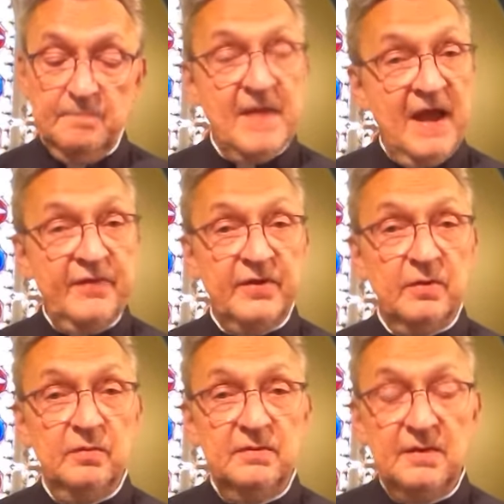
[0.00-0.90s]

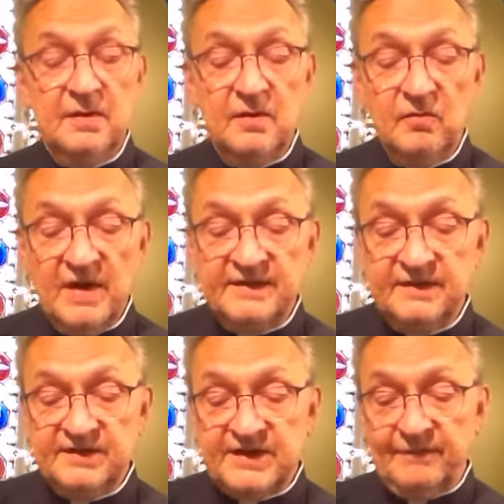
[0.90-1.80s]
Matthew,
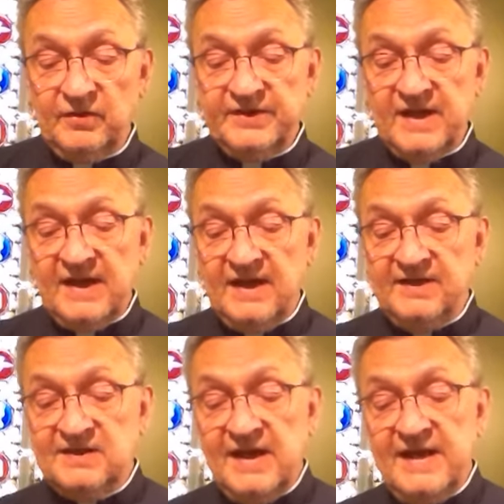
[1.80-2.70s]
written several
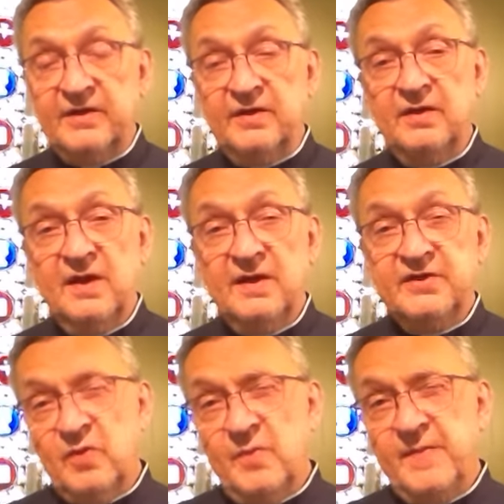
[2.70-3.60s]
decades later
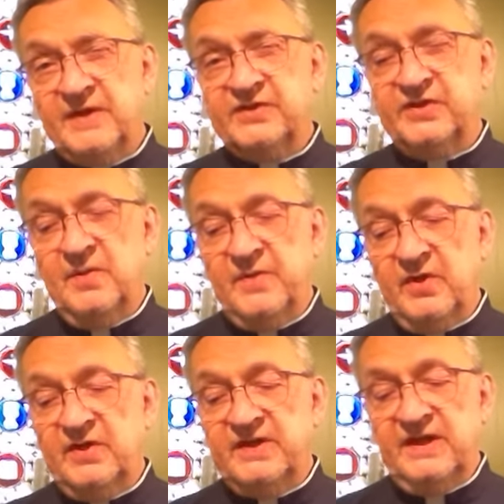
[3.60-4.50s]
to a mixed
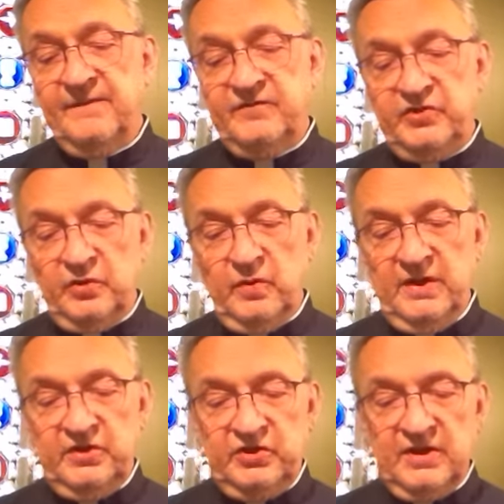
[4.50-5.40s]
community of
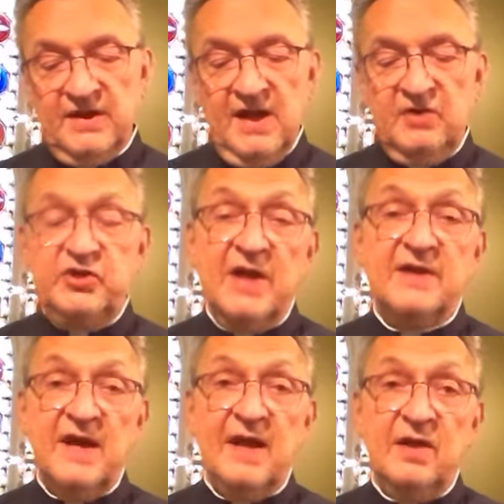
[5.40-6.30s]
Jewish and
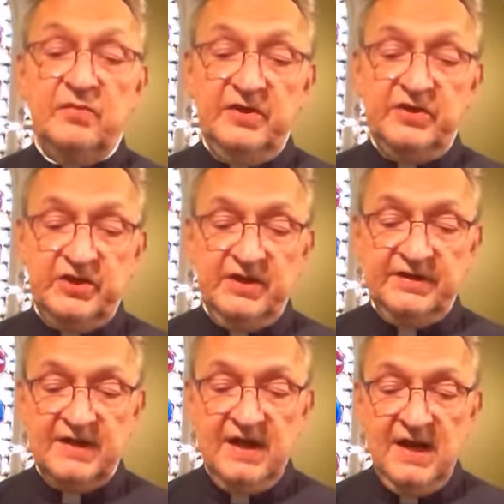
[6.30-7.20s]
Gentile
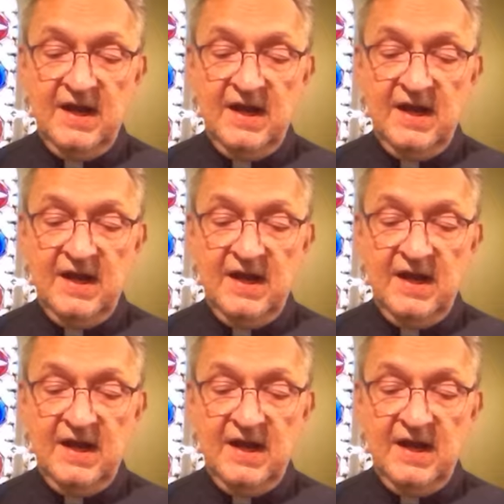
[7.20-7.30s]
Christians,